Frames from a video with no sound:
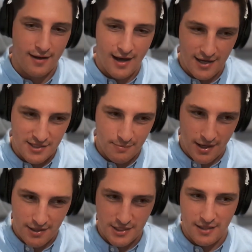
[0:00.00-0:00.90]

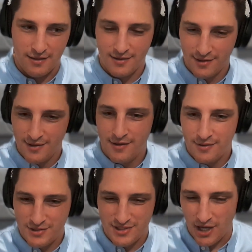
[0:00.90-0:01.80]
argy-bargy,
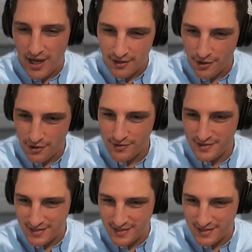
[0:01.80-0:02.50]
siloed,